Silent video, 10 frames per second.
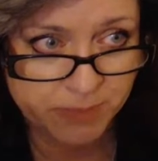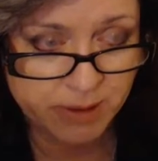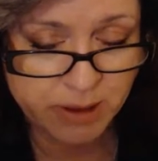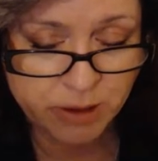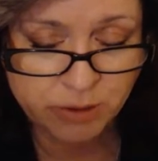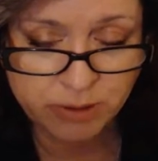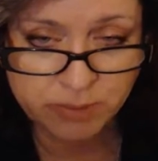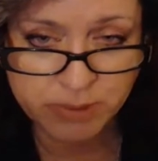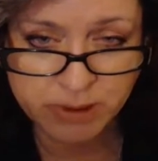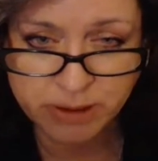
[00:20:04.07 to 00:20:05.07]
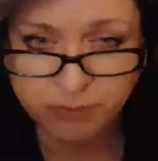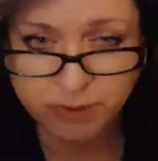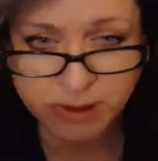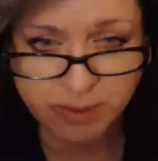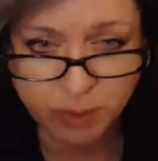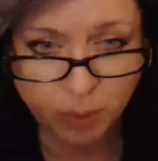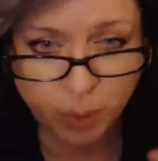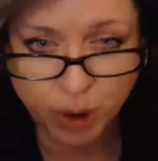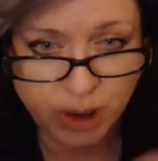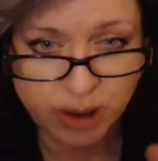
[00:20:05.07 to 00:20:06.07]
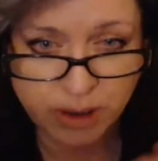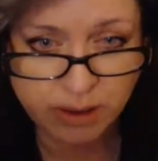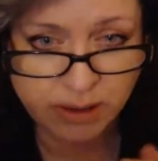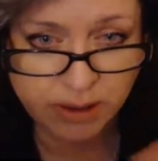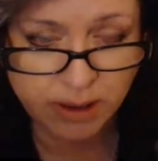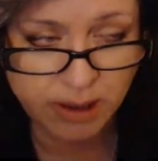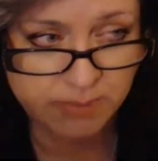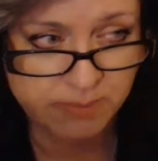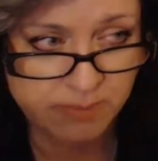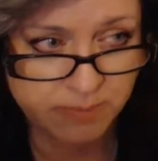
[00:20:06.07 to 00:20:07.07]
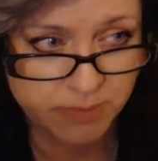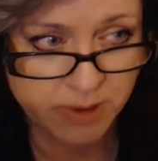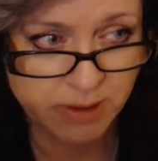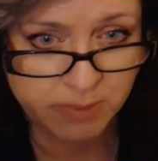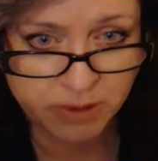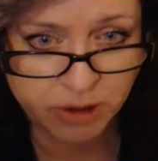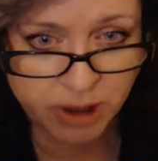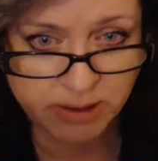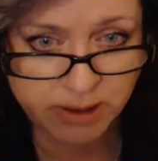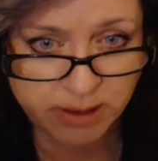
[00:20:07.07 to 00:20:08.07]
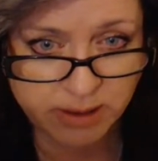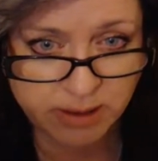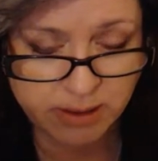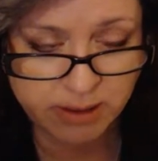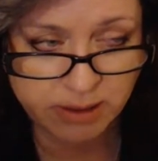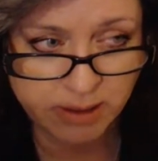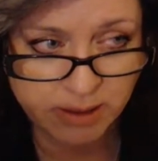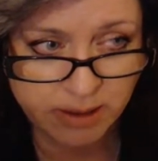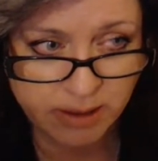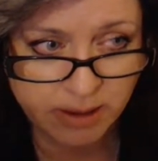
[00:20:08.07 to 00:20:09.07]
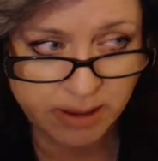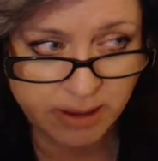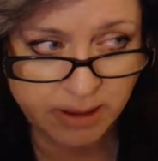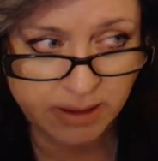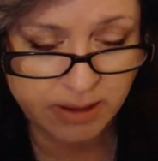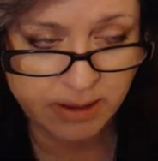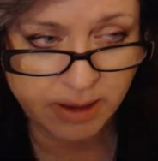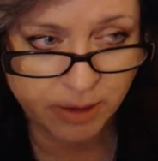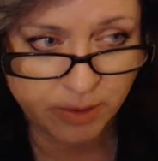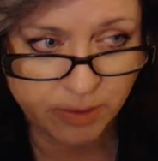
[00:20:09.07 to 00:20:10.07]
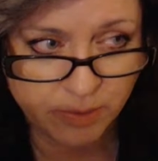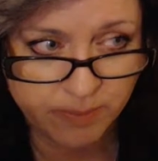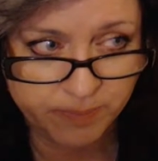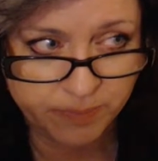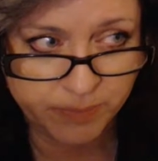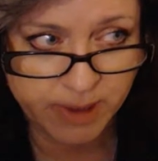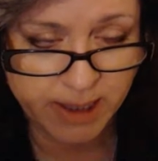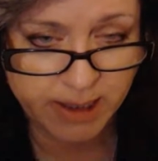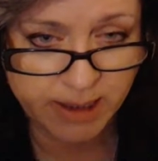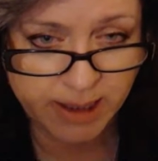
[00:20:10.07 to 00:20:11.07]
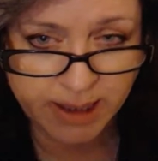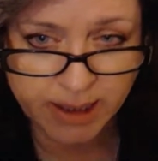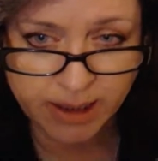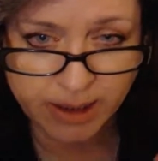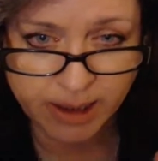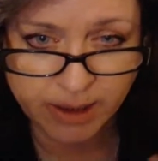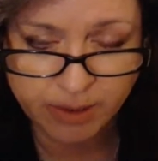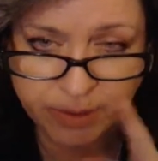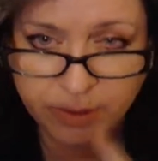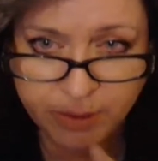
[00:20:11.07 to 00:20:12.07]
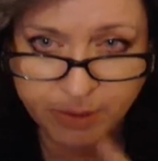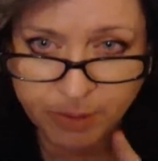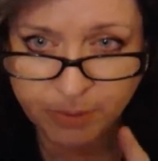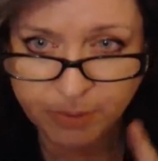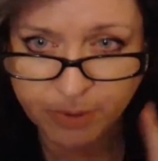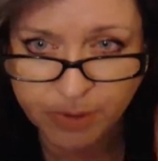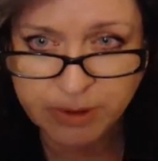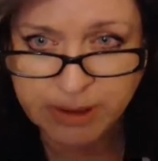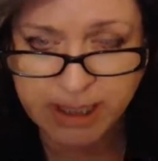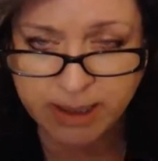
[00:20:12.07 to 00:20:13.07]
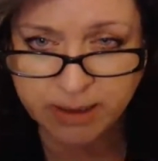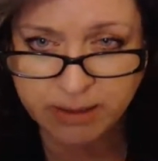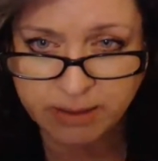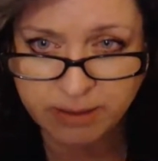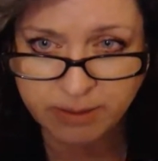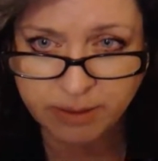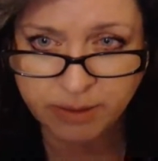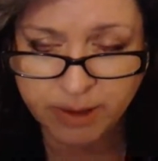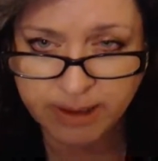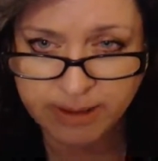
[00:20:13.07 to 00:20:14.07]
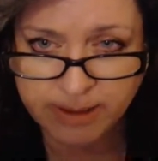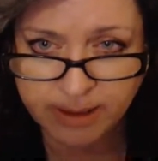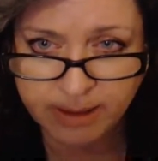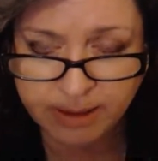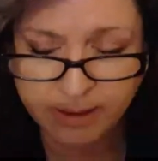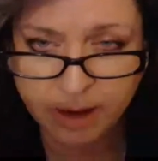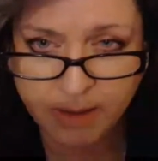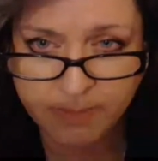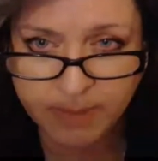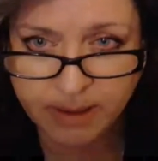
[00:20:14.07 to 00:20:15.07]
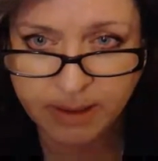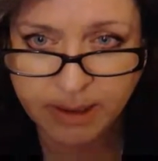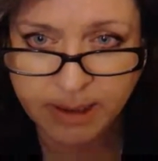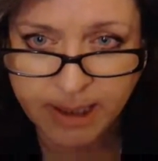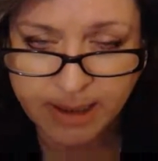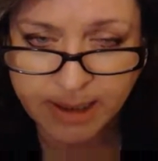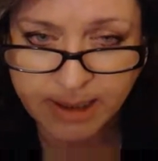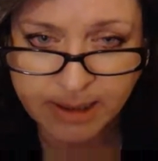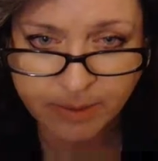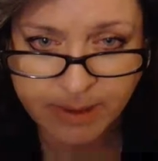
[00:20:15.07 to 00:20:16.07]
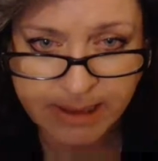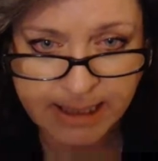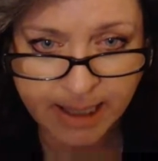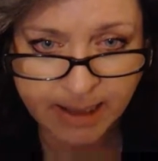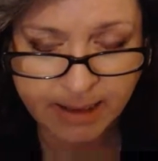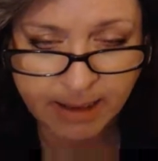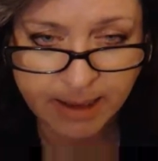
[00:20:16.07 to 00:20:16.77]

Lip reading: do a little bit different type of work than the Melchizedek. So, and I don't know who said it. You guys said it in a comment that someone said